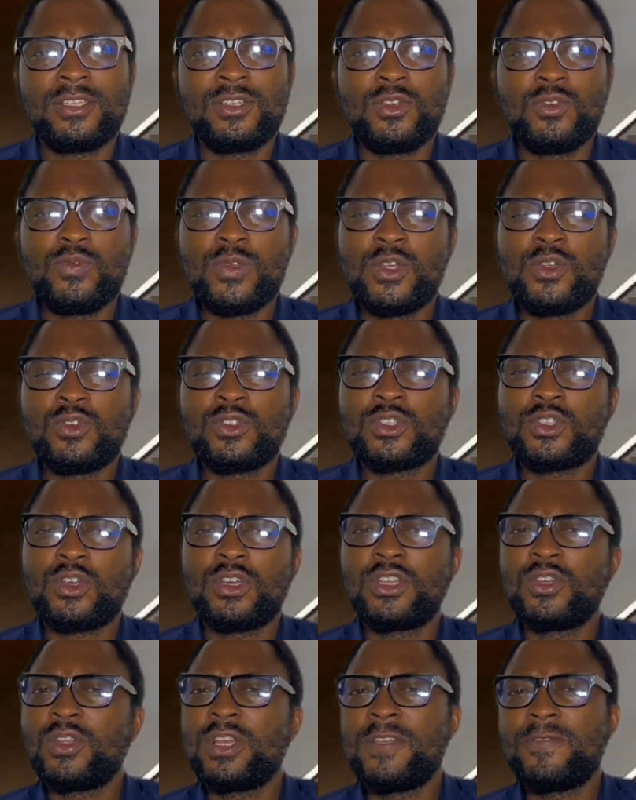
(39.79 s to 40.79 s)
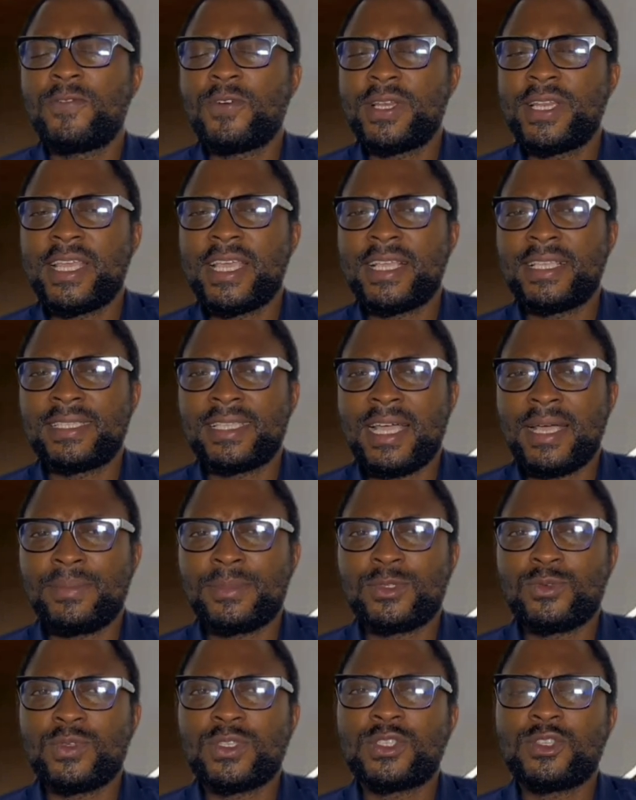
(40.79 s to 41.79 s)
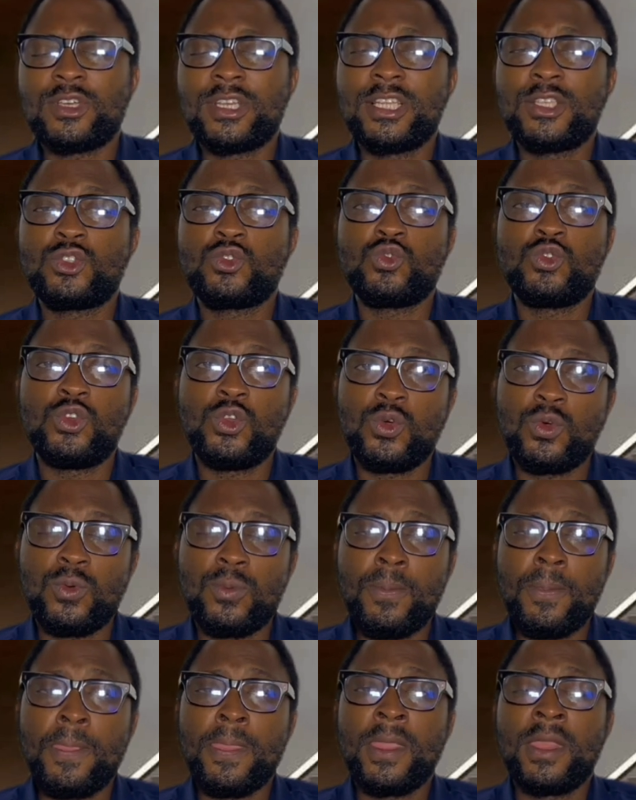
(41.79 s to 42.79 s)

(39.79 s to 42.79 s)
we don't study only for the exams, we study to know.